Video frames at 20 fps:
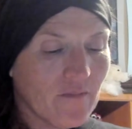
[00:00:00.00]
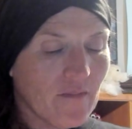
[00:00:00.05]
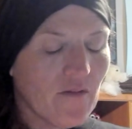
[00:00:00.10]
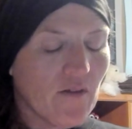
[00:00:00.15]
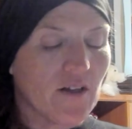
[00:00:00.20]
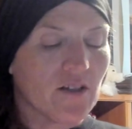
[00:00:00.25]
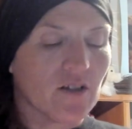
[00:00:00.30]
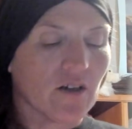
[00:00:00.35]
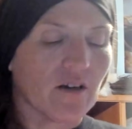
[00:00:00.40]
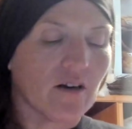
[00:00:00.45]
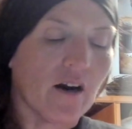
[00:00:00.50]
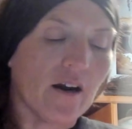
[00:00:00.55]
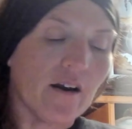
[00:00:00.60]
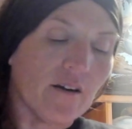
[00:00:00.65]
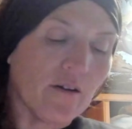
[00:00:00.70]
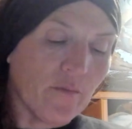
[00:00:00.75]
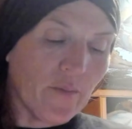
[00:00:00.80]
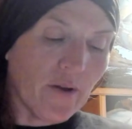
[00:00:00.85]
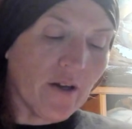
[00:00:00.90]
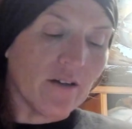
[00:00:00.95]
That's a
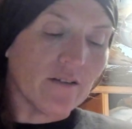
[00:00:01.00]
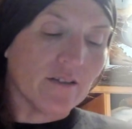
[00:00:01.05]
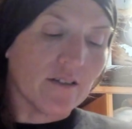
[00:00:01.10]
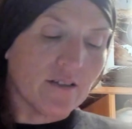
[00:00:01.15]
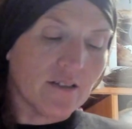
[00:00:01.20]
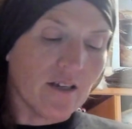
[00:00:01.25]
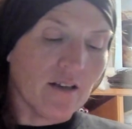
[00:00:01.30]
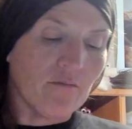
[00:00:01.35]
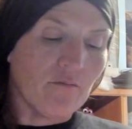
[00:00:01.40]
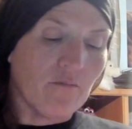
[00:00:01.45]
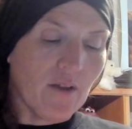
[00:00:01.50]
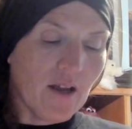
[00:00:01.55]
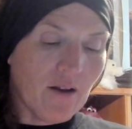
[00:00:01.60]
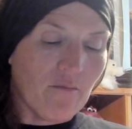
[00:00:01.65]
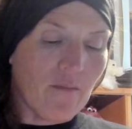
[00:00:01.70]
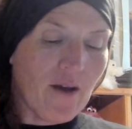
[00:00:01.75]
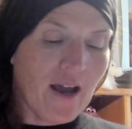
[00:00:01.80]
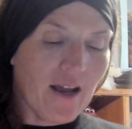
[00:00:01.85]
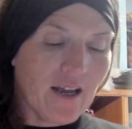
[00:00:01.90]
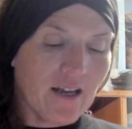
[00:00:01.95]
garter belt, and
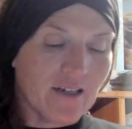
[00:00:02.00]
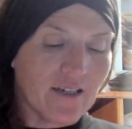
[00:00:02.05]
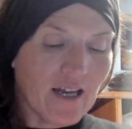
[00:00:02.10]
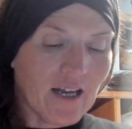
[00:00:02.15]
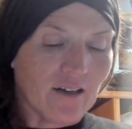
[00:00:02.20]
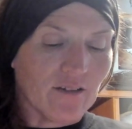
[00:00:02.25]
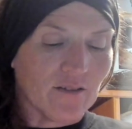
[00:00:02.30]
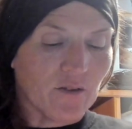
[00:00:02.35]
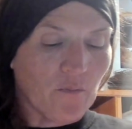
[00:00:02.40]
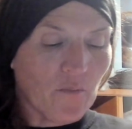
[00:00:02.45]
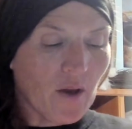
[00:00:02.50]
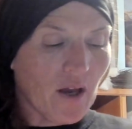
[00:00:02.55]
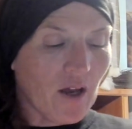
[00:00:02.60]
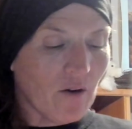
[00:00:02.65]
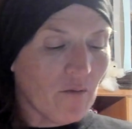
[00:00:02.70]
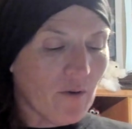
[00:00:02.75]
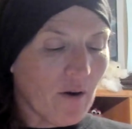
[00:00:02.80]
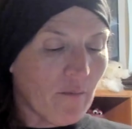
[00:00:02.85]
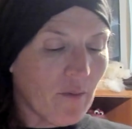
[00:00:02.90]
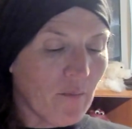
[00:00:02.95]
Maggie dangled the
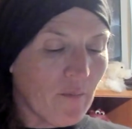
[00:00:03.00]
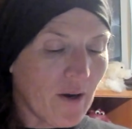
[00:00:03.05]
pink rubber